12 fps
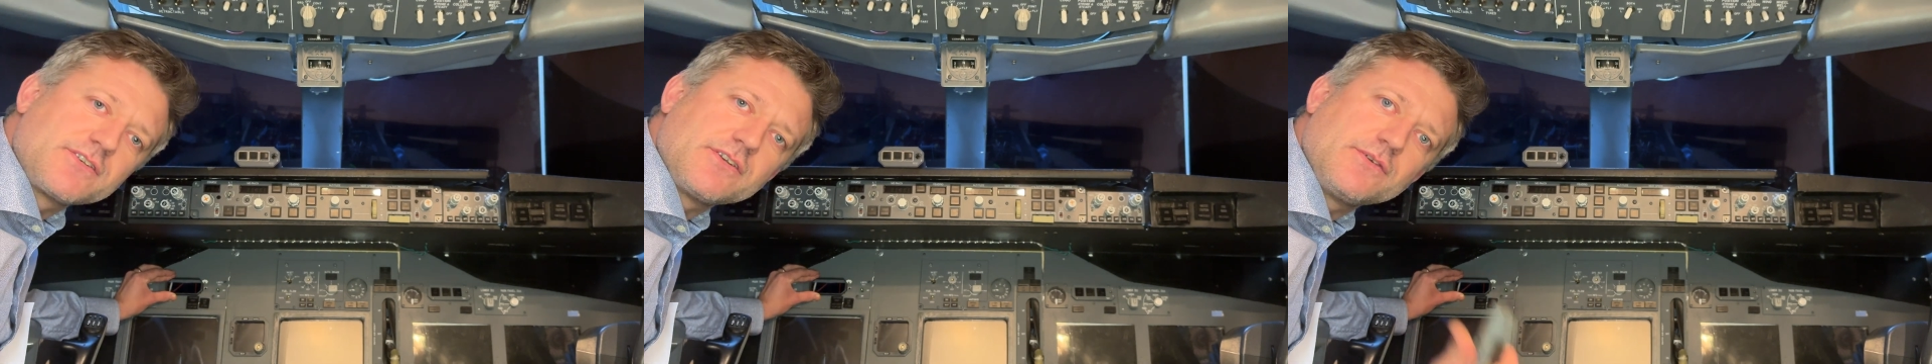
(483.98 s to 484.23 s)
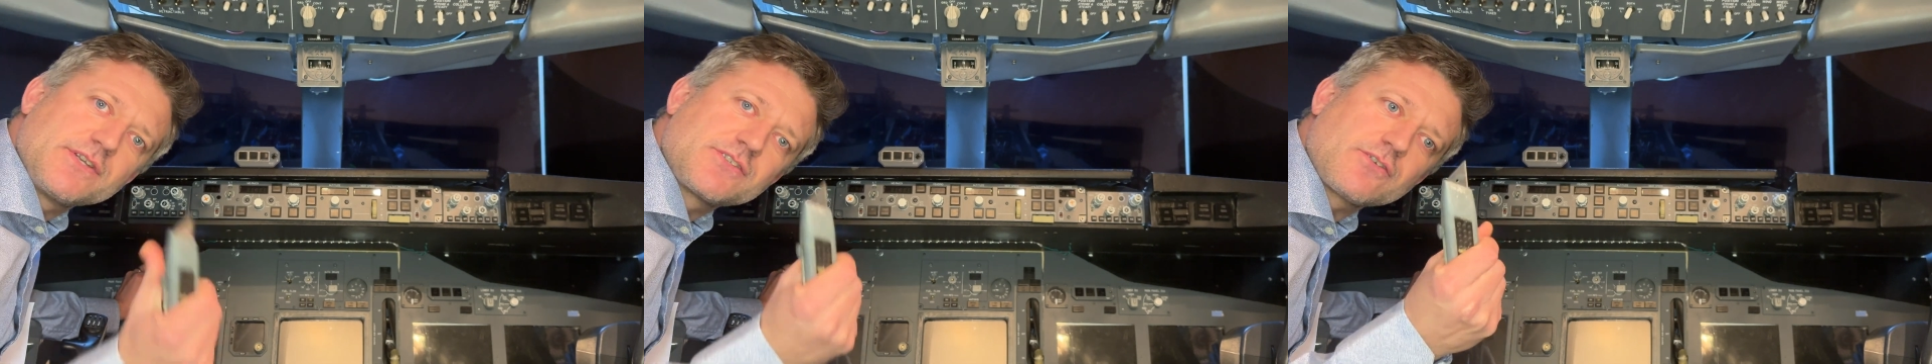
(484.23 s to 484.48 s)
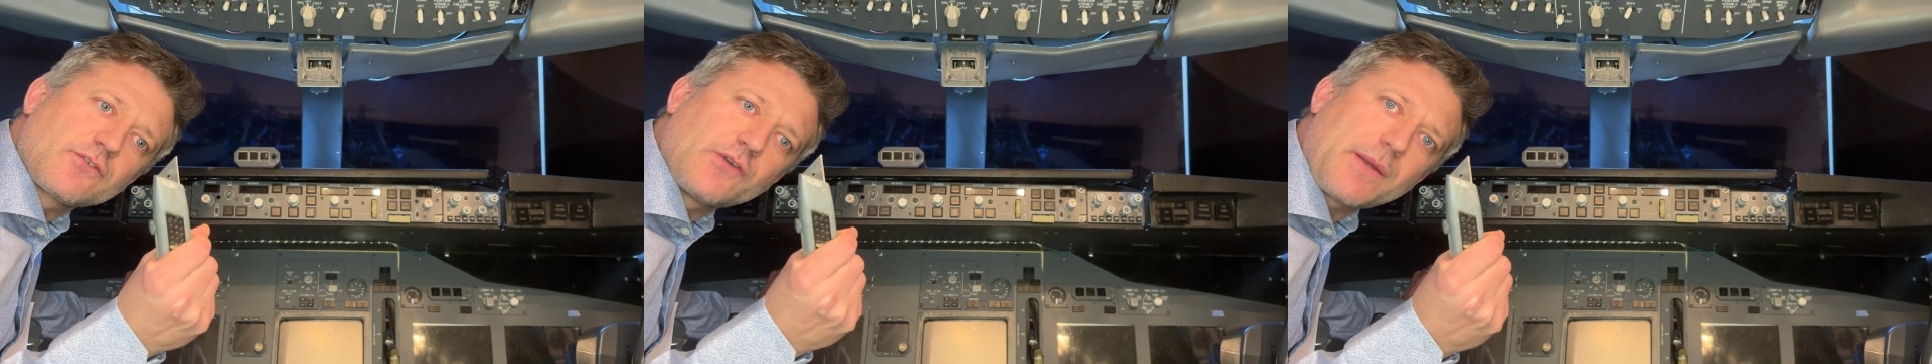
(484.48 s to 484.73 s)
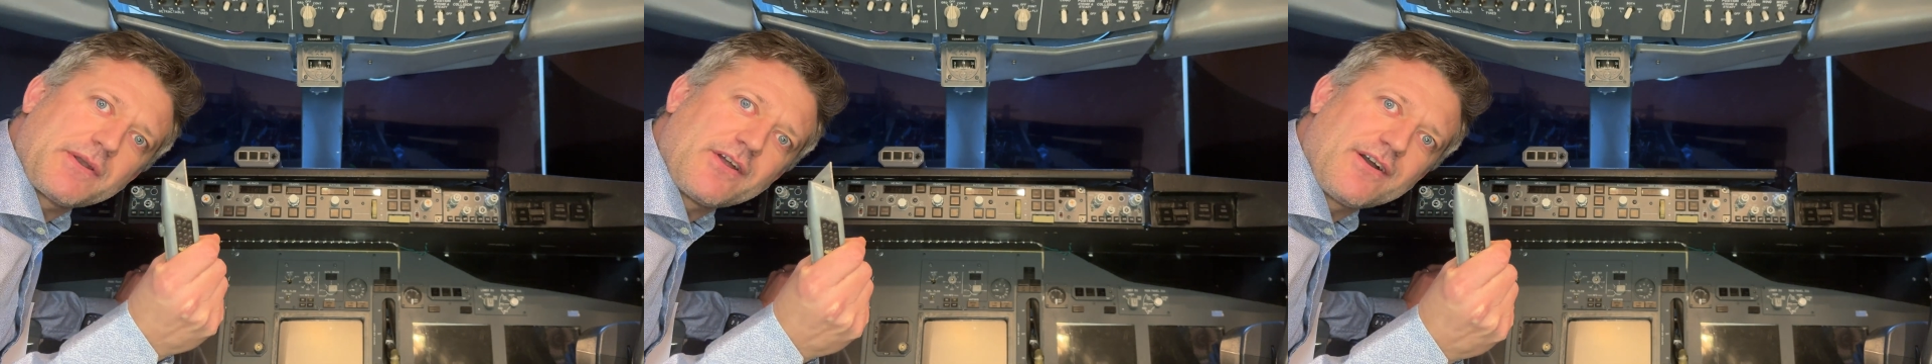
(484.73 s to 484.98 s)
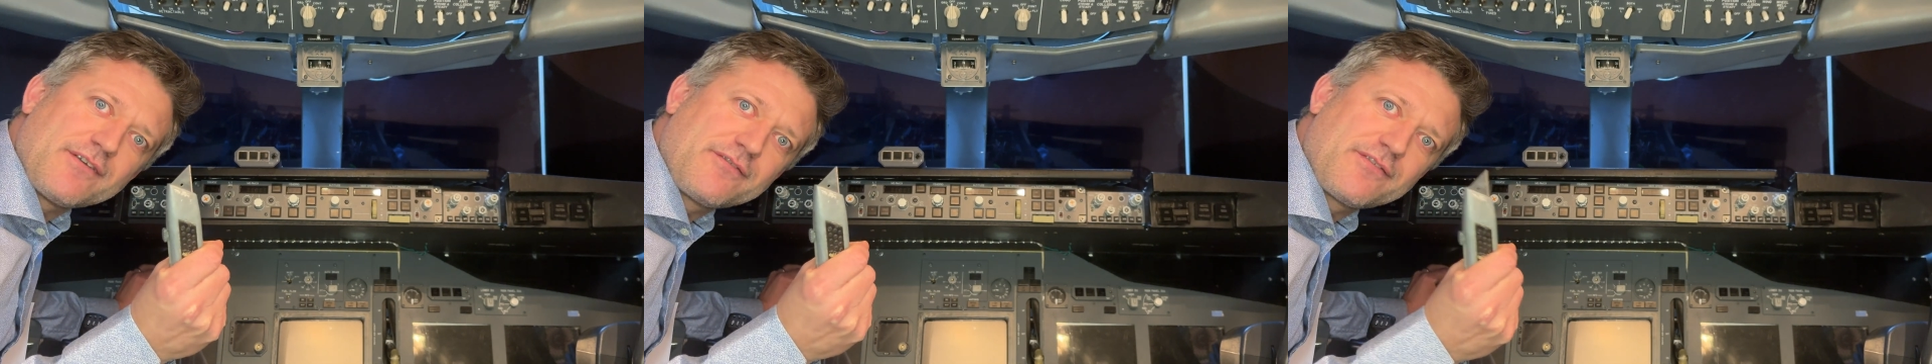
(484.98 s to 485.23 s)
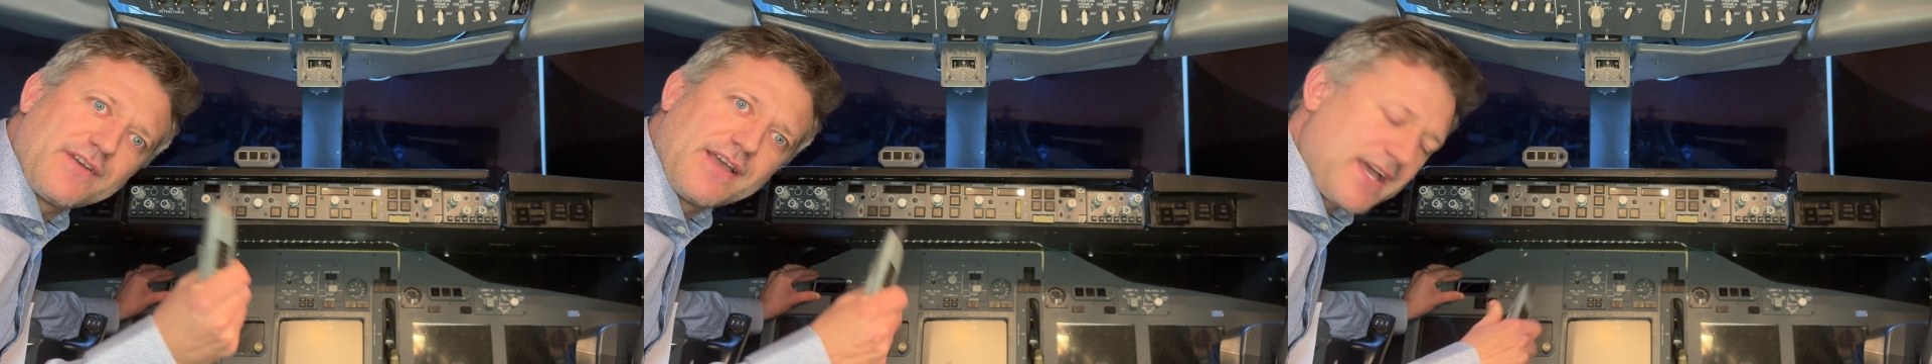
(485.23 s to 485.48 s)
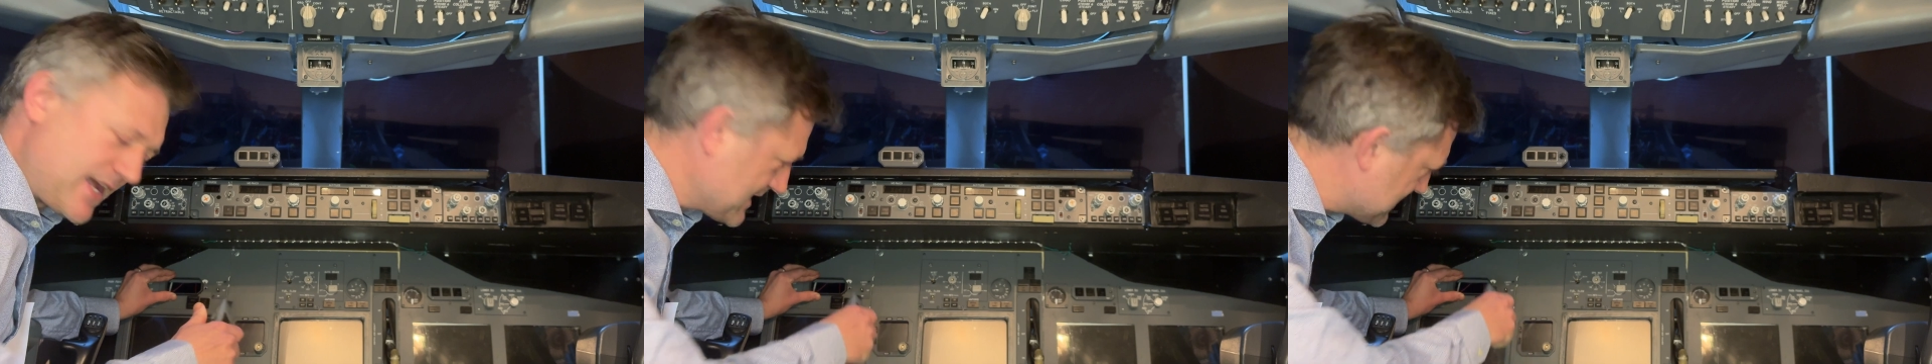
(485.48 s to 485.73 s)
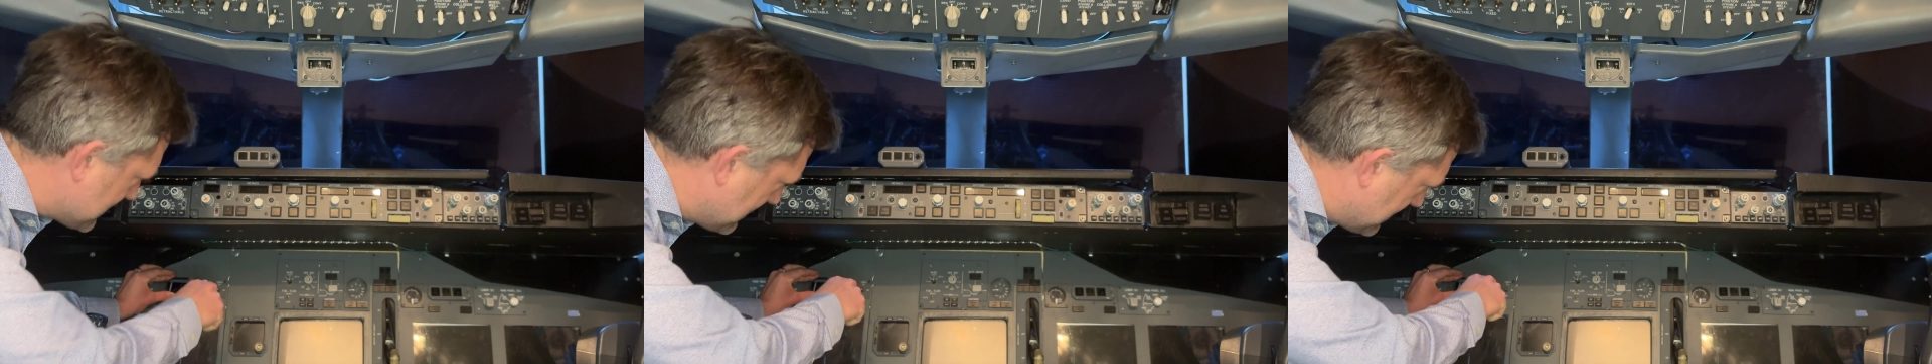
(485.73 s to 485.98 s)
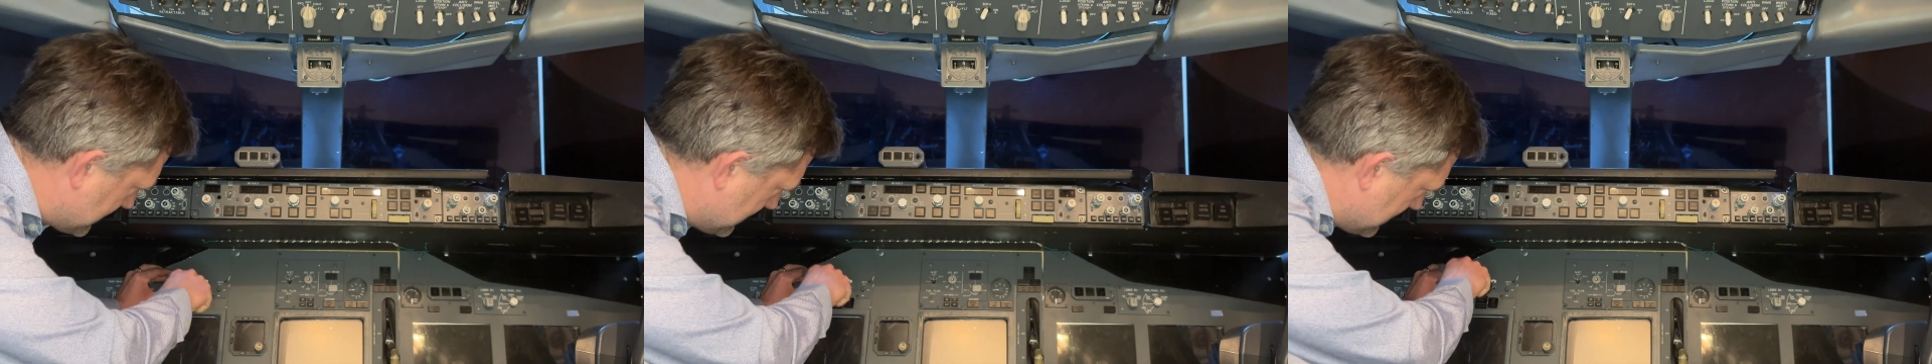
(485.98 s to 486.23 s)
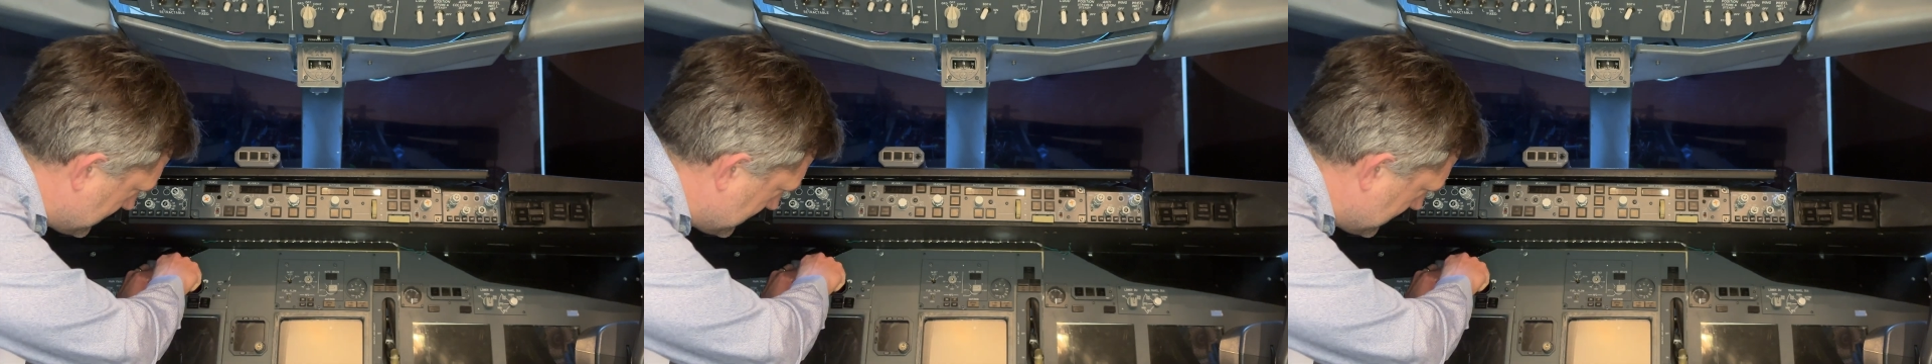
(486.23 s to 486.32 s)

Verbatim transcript: do is to grab a knife start